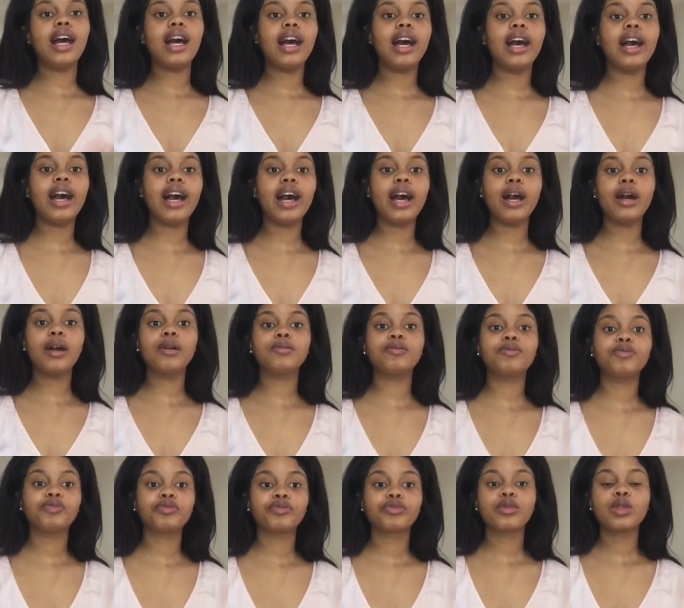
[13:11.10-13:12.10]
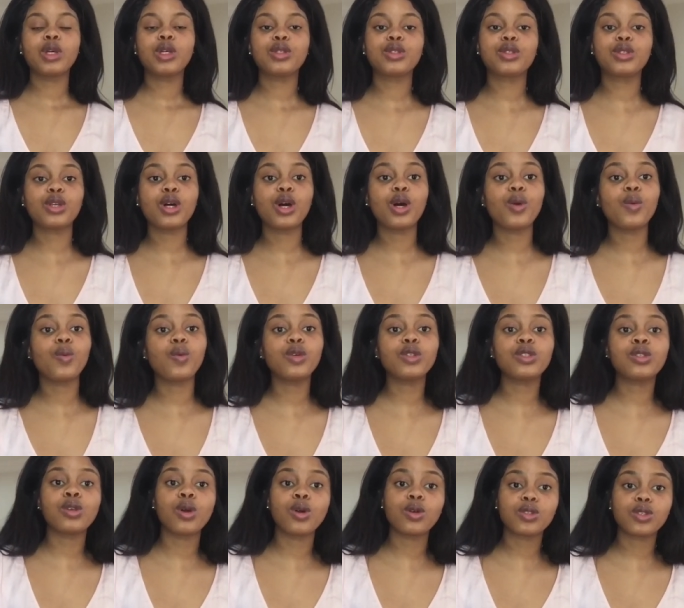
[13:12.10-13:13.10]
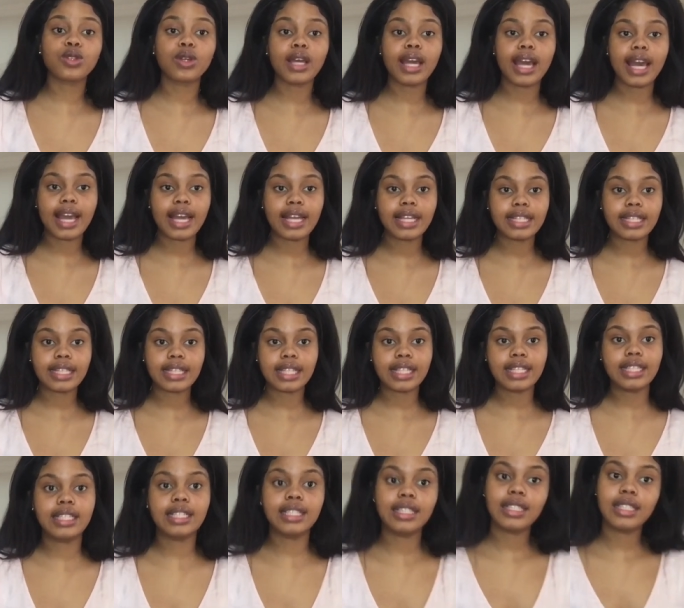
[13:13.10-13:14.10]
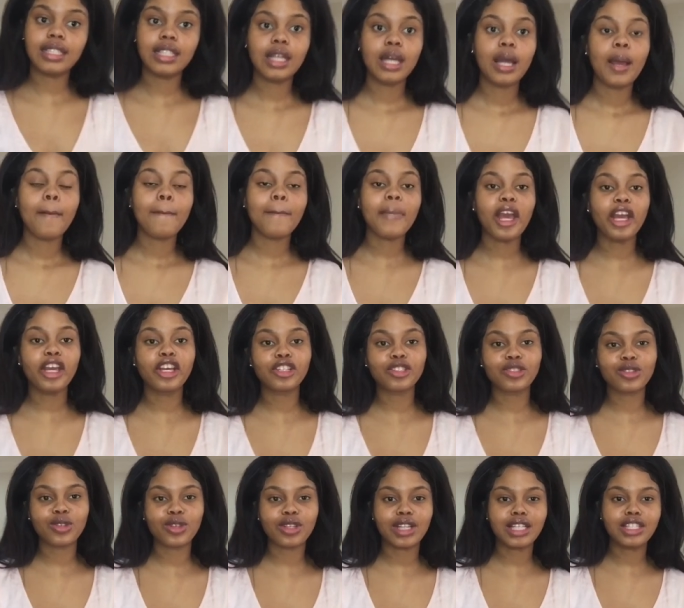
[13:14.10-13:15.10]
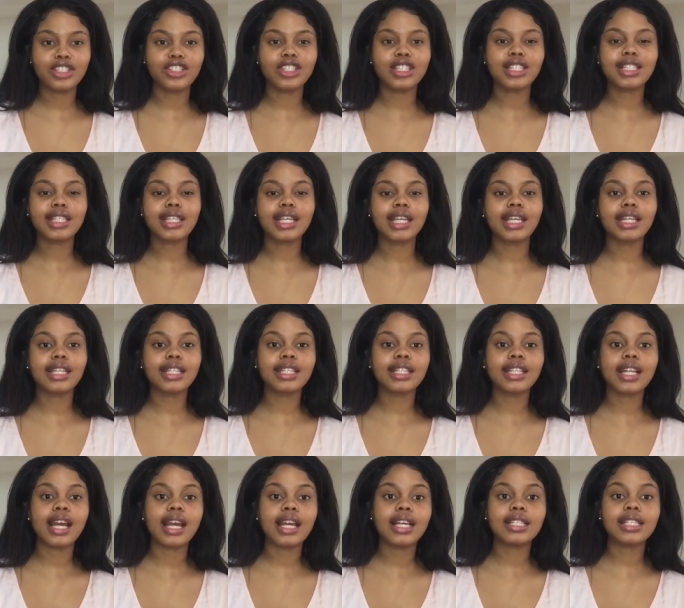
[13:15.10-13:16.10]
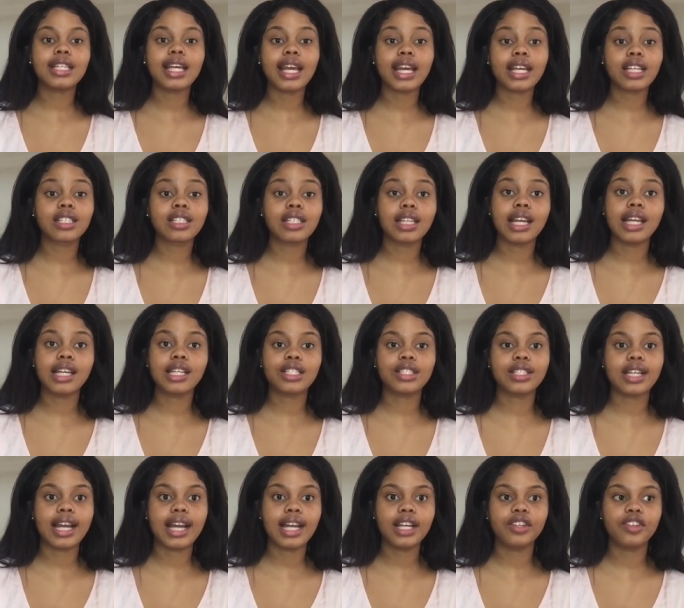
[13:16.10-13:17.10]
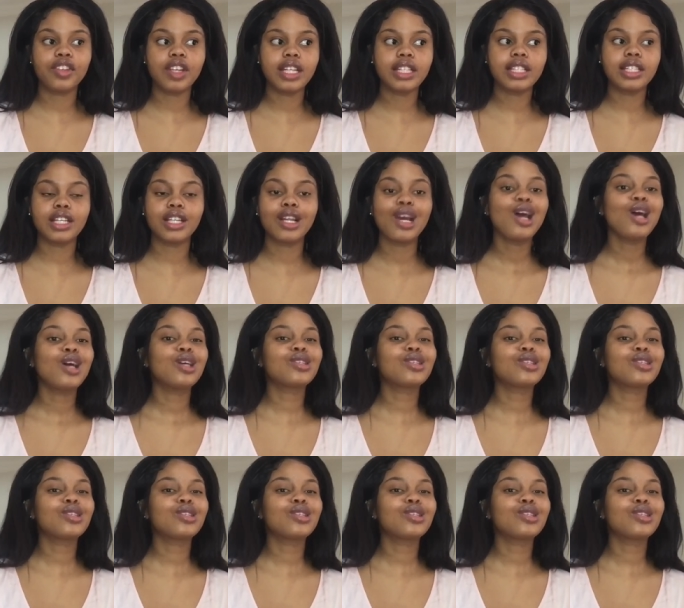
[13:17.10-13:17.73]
Um, so, which also aids in making sure that your skin is extra, extra hydrated.